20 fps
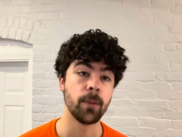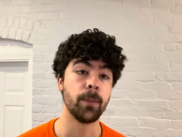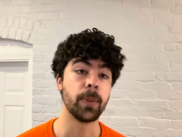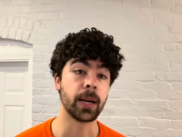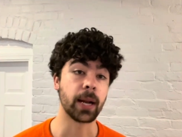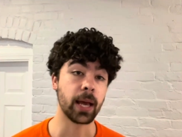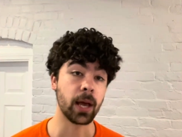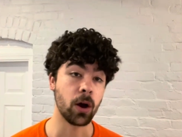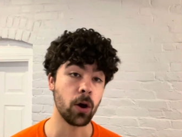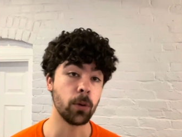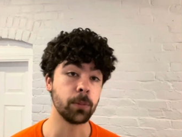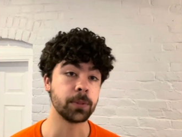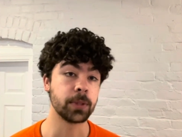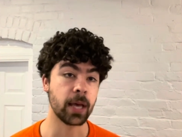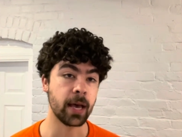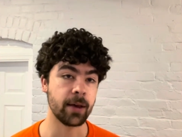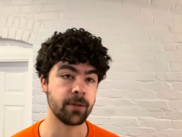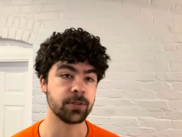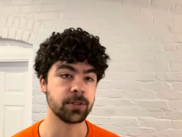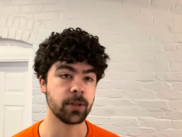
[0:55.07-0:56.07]
I hope to
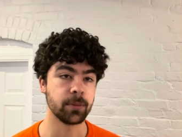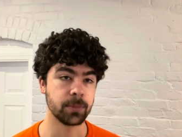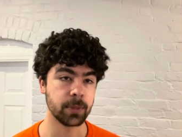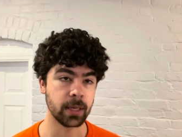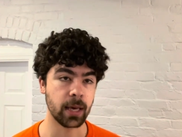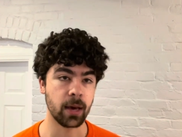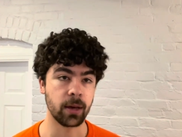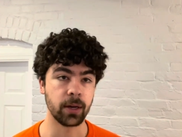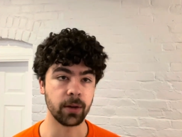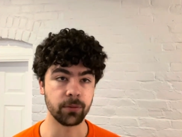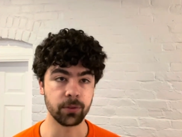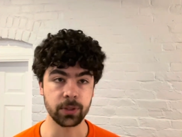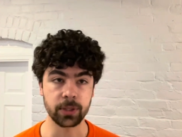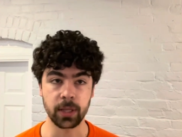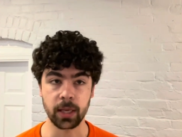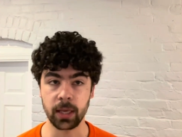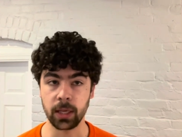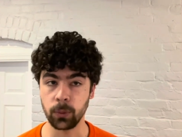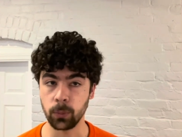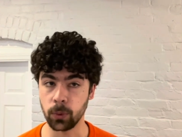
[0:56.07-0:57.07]
have something out every
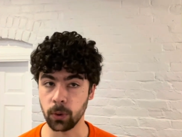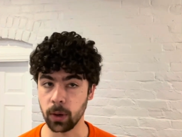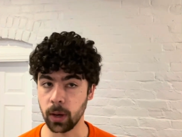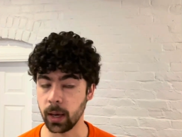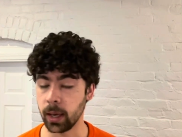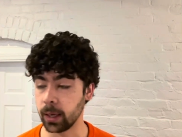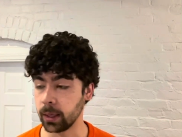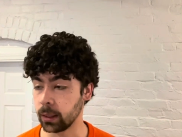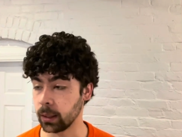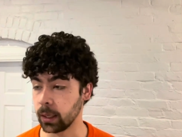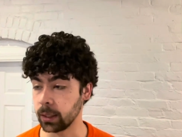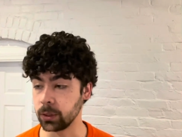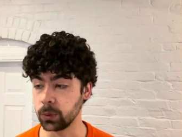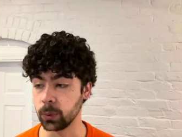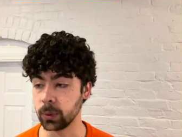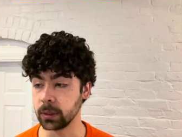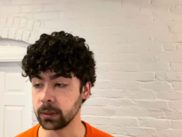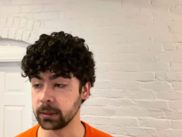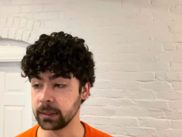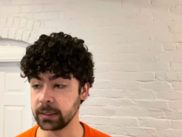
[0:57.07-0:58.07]
day where I, I do
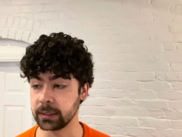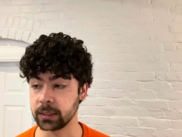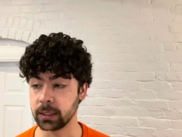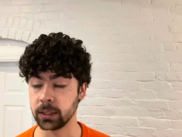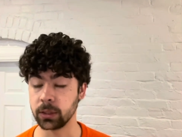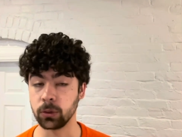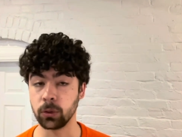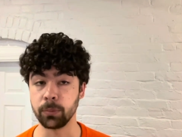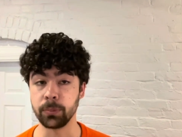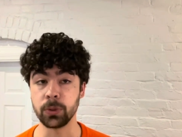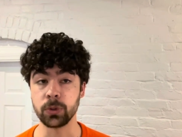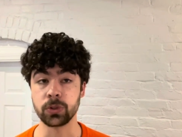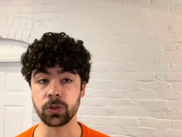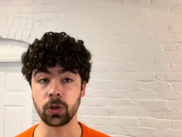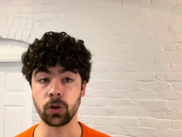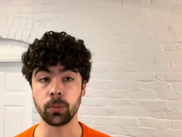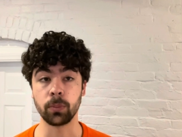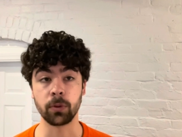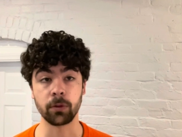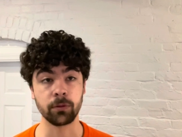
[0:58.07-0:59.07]
at least a little
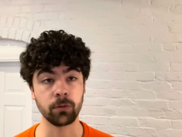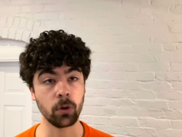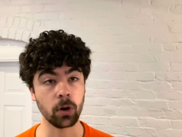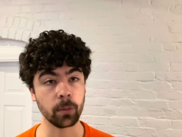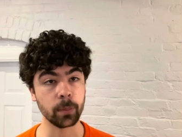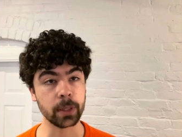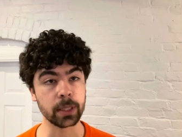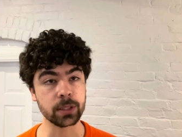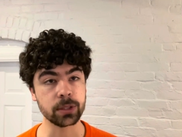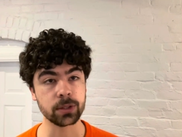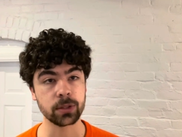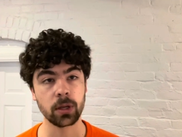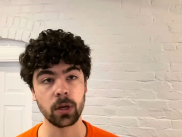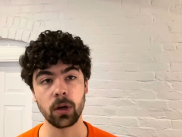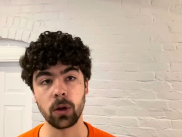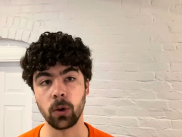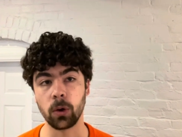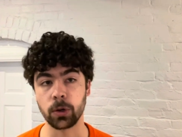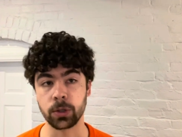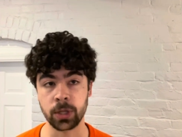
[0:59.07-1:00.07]
musical performance
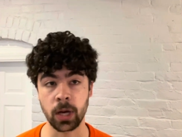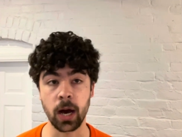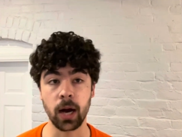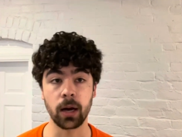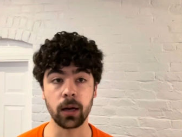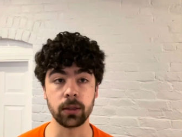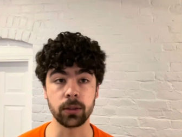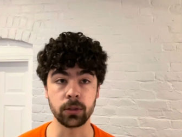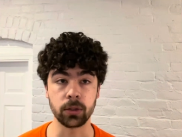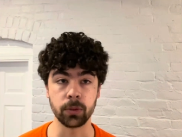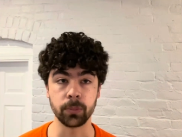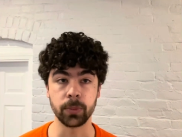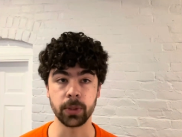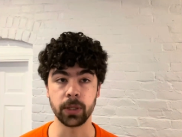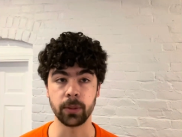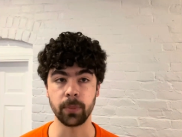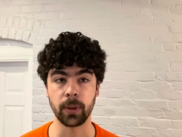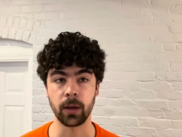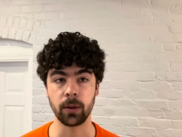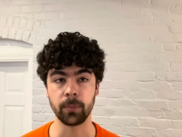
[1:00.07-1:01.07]
or talk a little bit
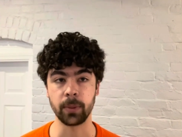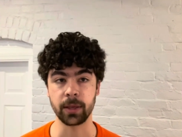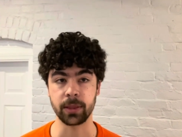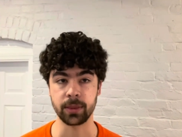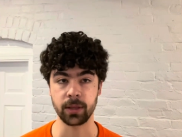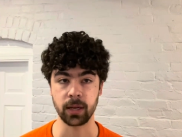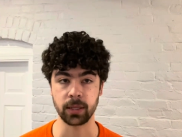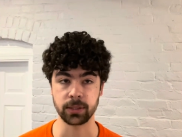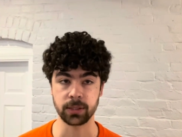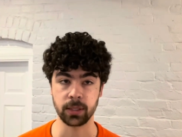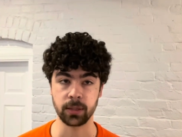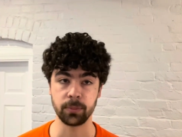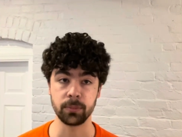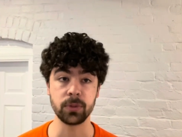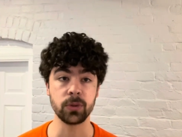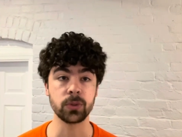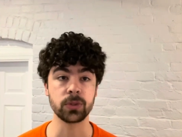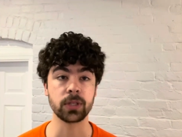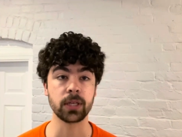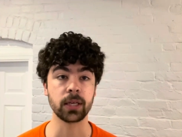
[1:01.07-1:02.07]
about my thoughts on
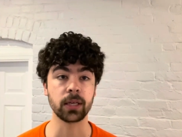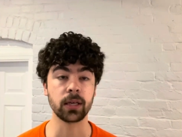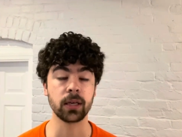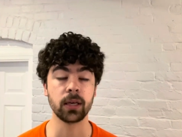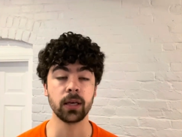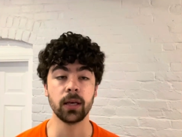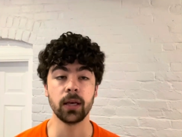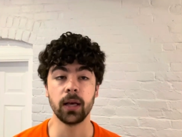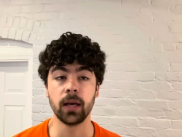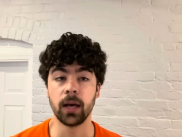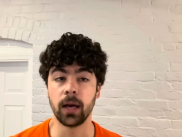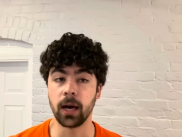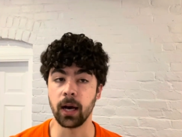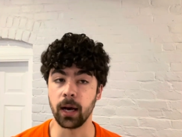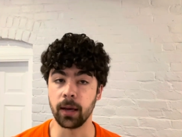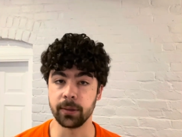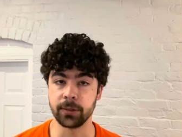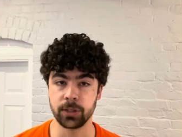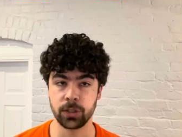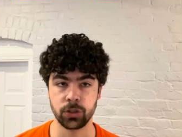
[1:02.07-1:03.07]
music
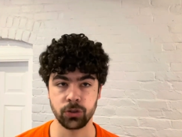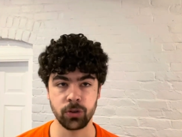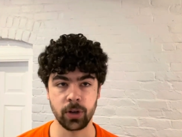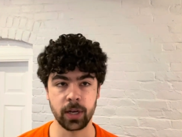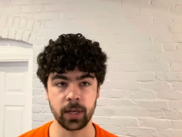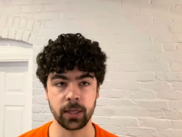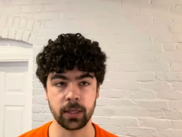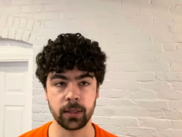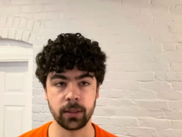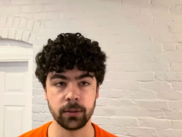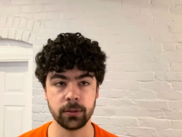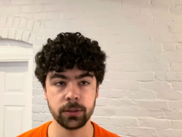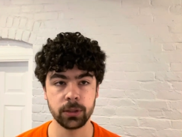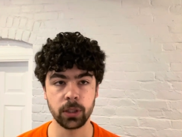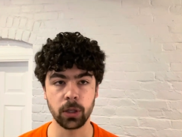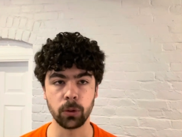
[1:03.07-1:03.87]
uh, and just try to, you know,